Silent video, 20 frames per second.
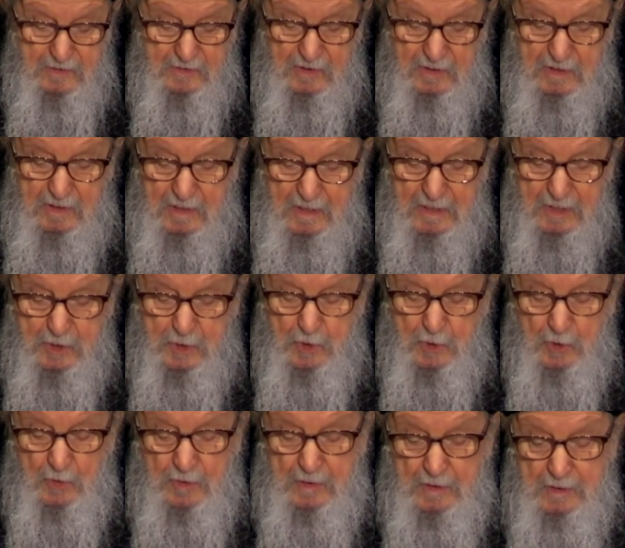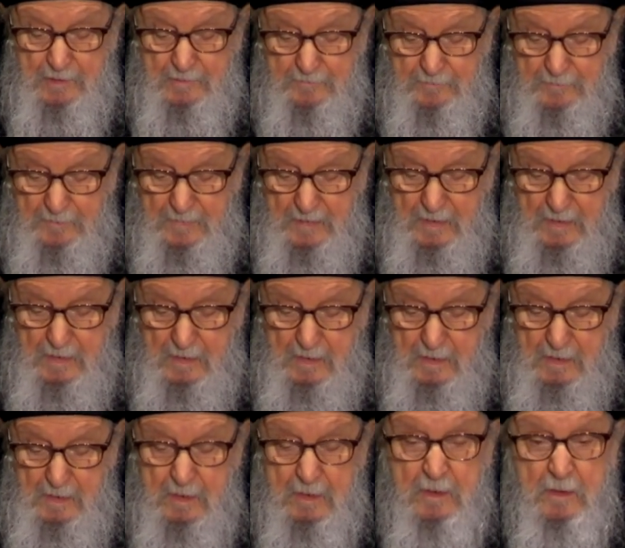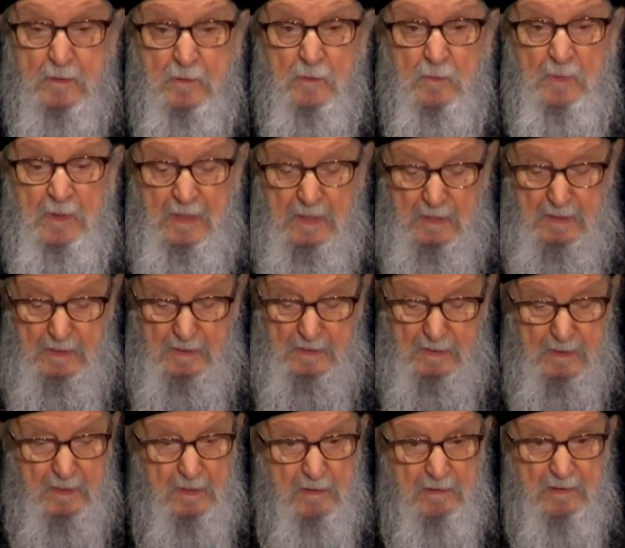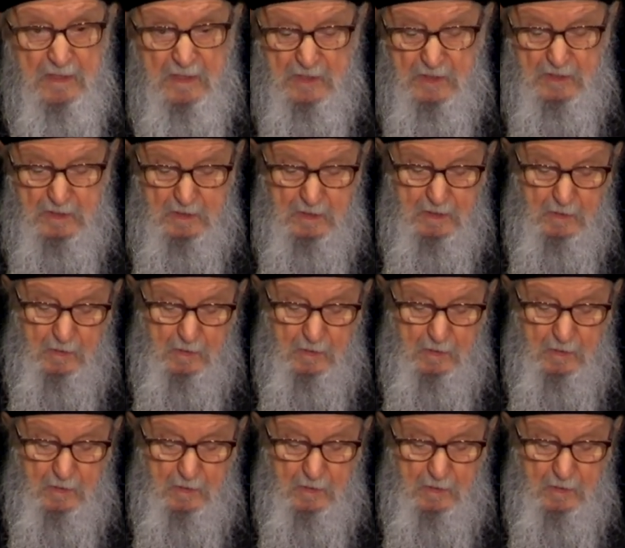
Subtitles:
is a great joy to be in this